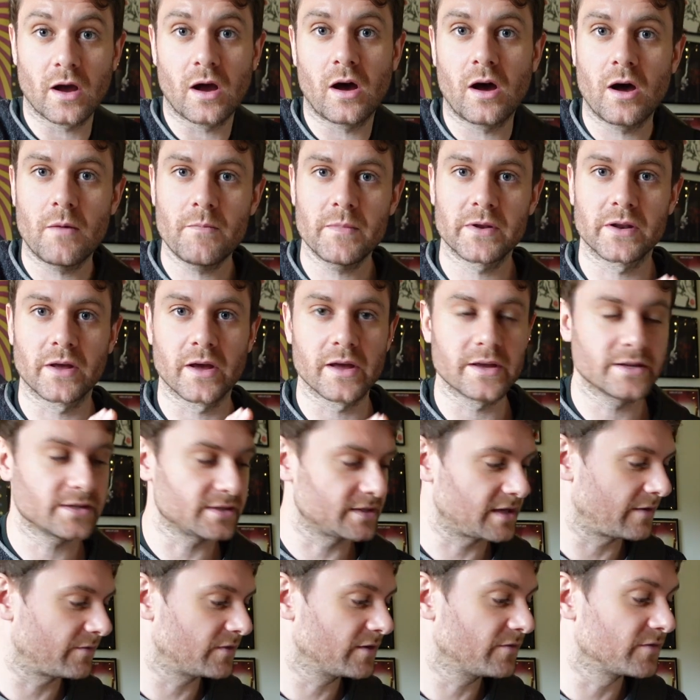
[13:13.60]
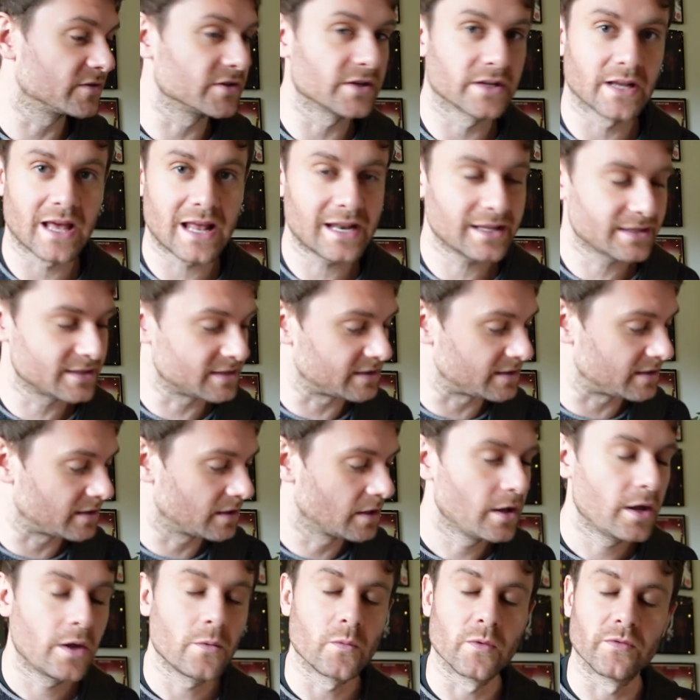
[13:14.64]
harmonise and have different tonality
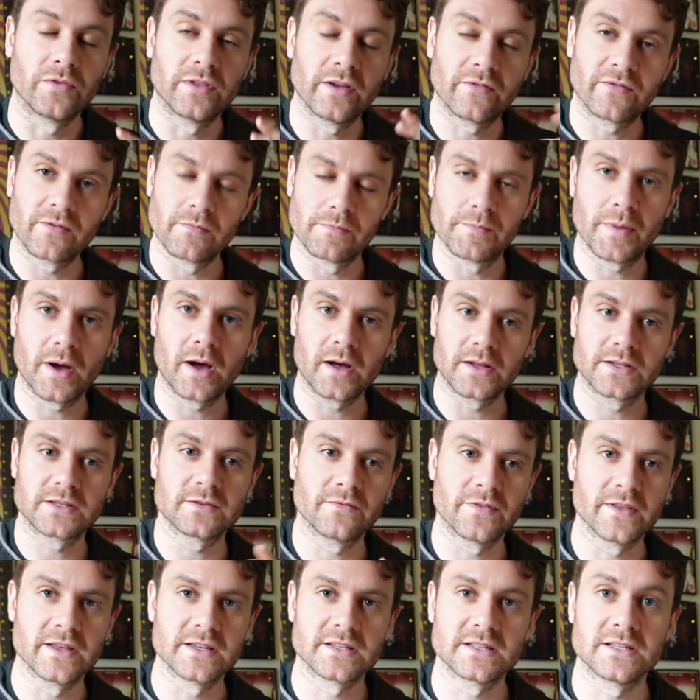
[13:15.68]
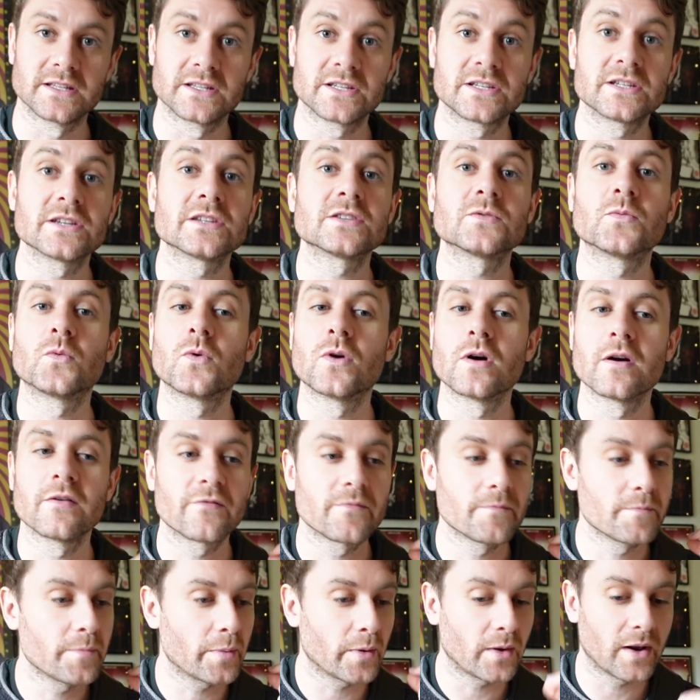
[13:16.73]
with different parts of this, and it's just worth
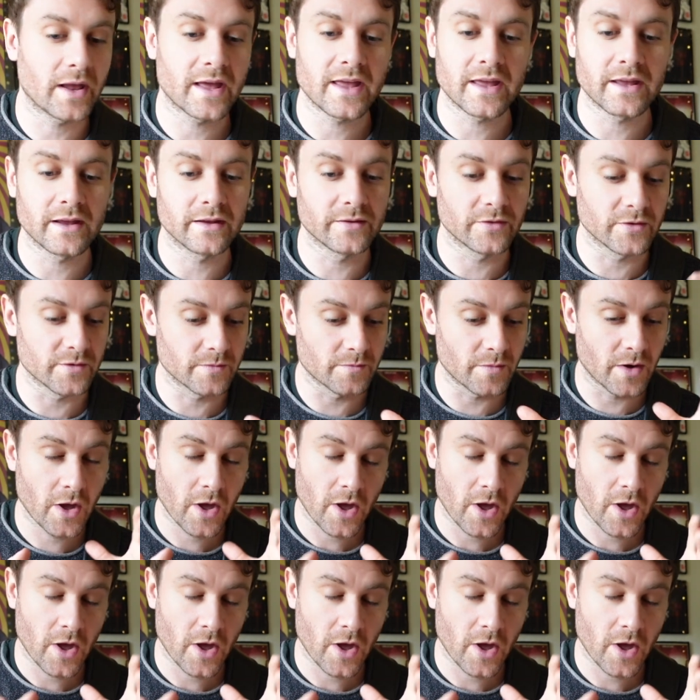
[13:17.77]
playing them